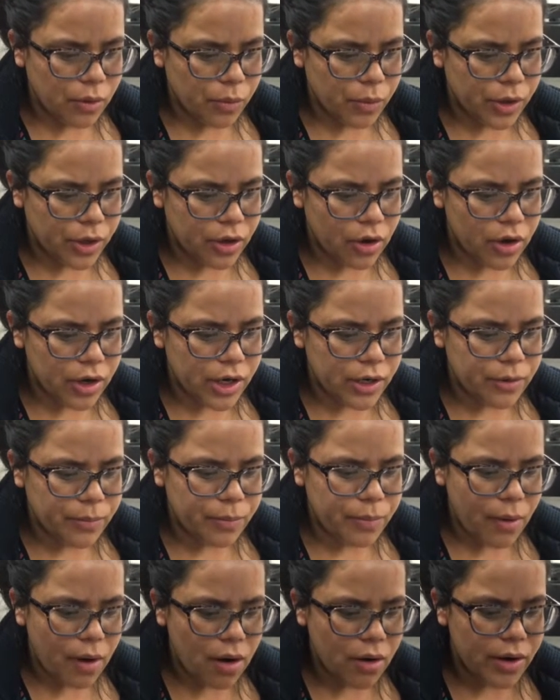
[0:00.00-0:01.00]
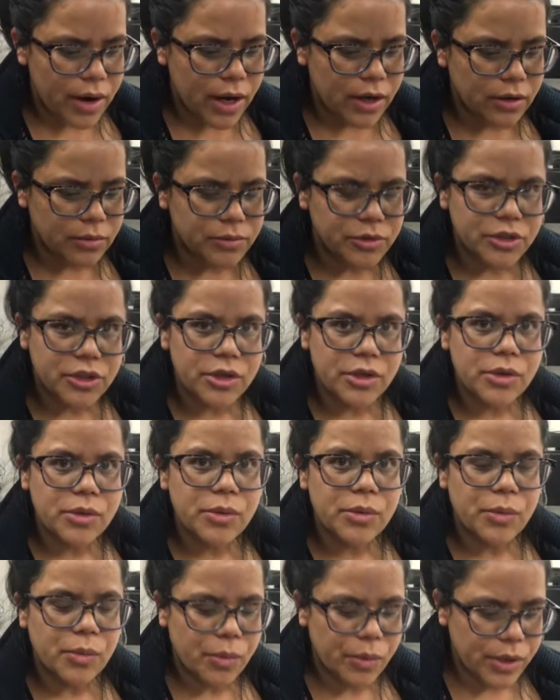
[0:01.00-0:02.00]
we connect power adapter
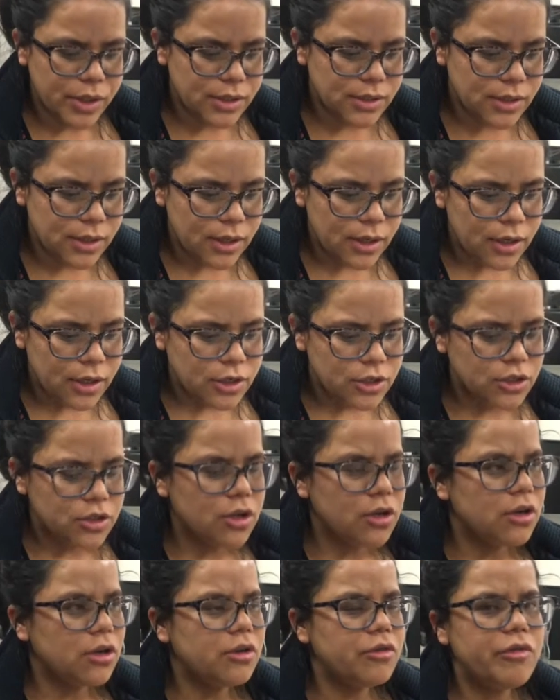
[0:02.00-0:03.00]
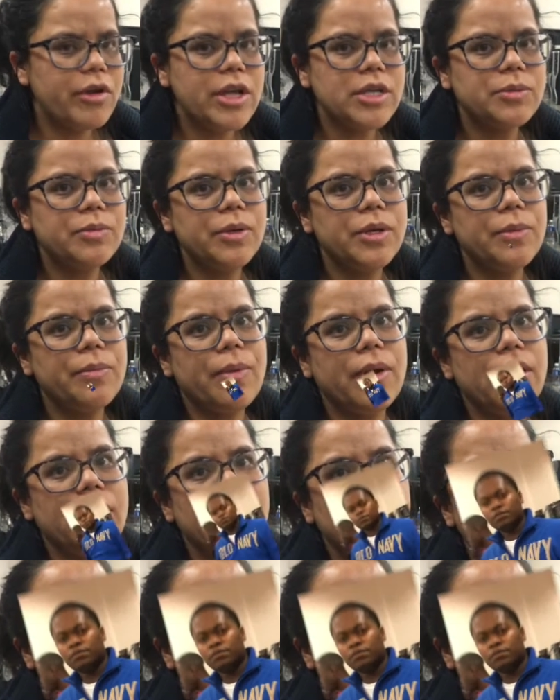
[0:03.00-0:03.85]
which turn on Raspberry Pi.